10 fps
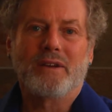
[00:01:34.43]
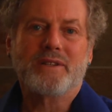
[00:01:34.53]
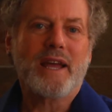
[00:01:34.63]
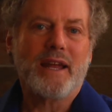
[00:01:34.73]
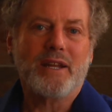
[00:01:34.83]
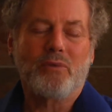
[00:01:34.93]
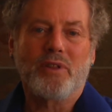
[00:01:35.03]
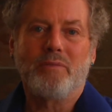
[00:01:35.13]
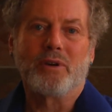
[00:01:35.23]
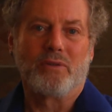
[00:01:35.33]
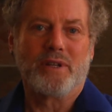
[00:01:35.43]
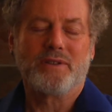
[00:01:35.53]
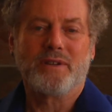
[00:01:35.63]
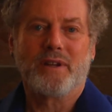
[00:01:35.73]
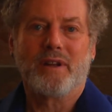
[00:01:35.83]
standing with
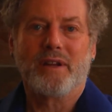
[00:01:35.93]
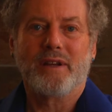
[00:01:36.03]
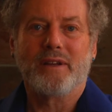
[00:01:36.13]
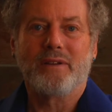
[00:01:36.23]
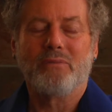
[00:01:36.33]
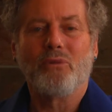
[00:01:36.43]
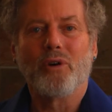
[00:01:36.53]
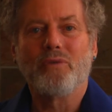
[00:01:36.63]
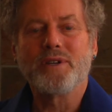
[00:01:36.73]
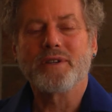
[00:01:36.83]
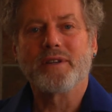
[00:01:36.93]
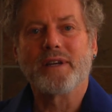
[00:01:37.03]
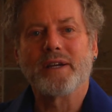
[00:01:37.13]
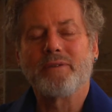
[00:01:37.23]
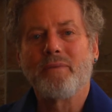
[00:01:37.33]
immigrants and more recently.